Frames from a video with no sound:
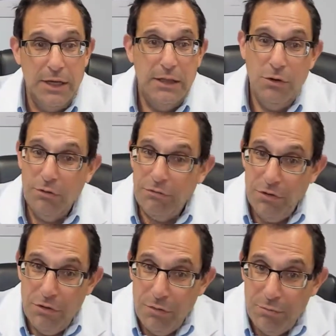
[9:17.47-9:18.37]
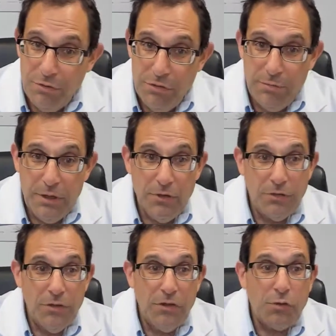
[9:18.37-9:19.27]
There were further improvements
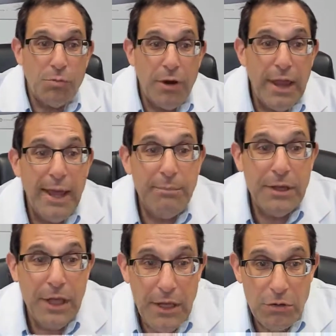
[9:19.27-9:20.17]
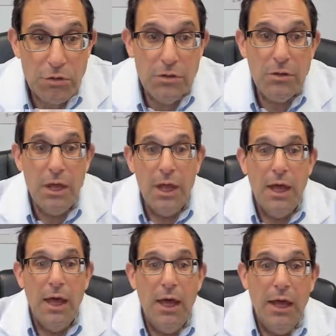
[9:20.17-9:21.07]
to the spray application
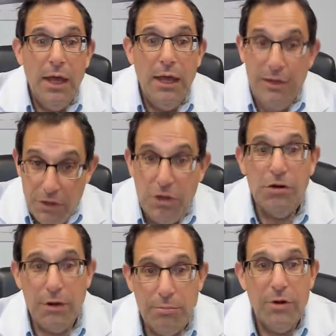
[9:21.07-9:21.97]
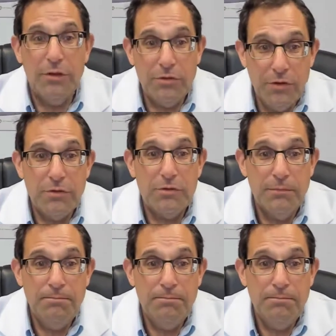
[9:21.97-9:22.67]
and the curing process.